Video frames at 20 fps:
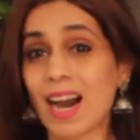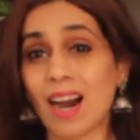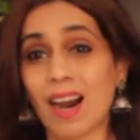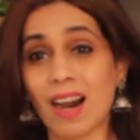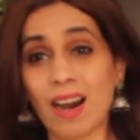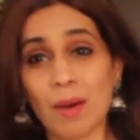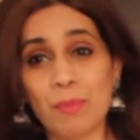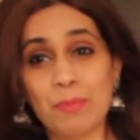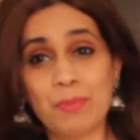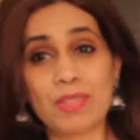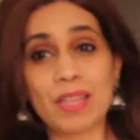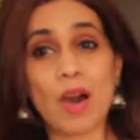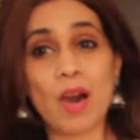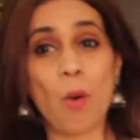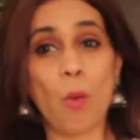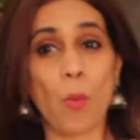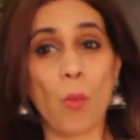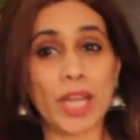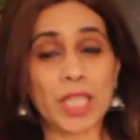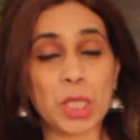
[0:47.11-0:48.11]
herbs,
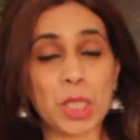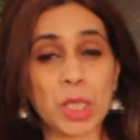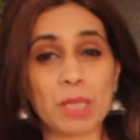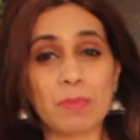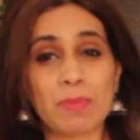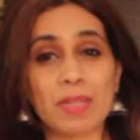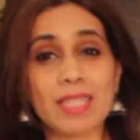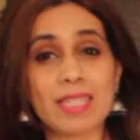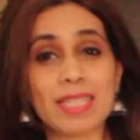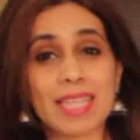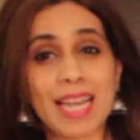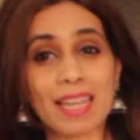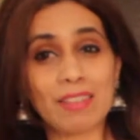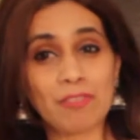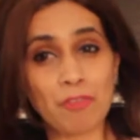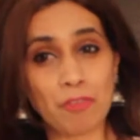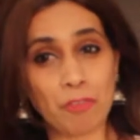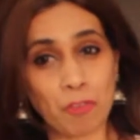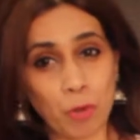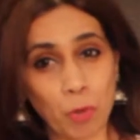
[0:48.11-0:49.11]
vegetables
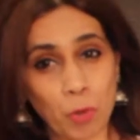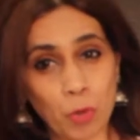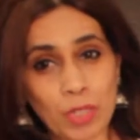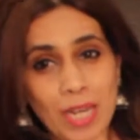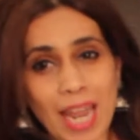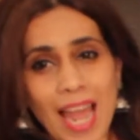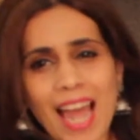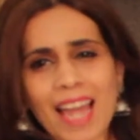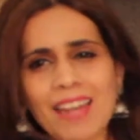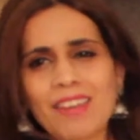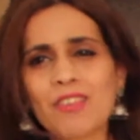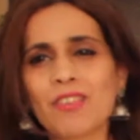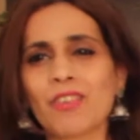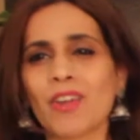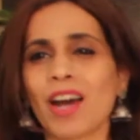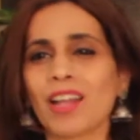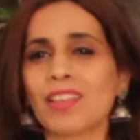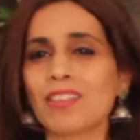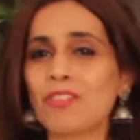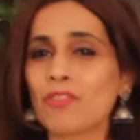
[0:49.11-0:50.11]
and fruit and
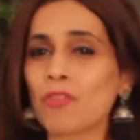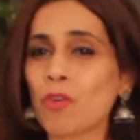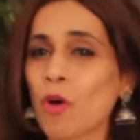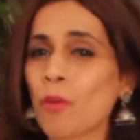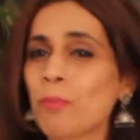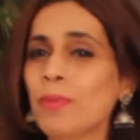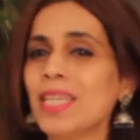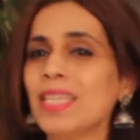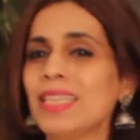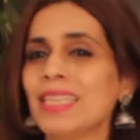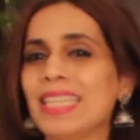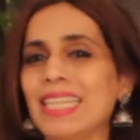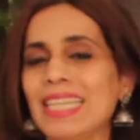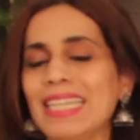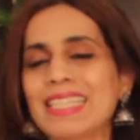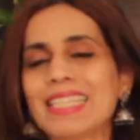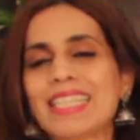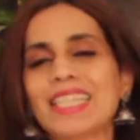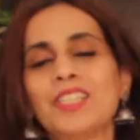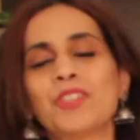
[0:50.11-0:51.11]
transforming
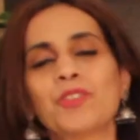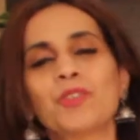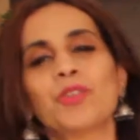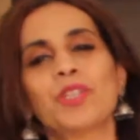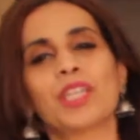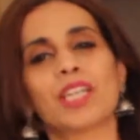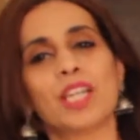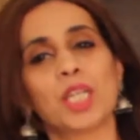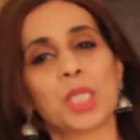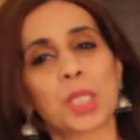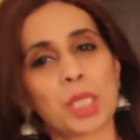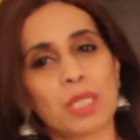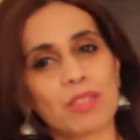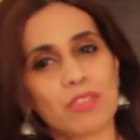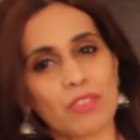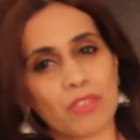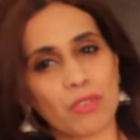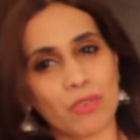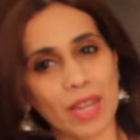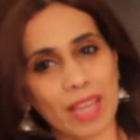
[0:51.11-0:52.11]
these into
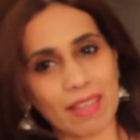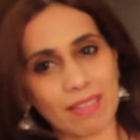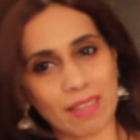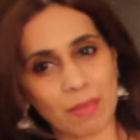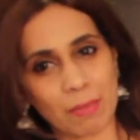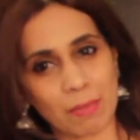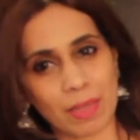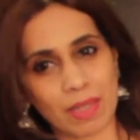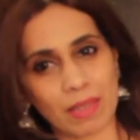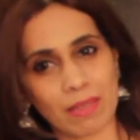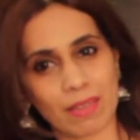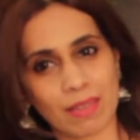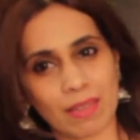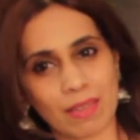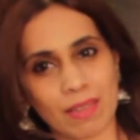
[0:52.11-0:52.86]
delicious recipes.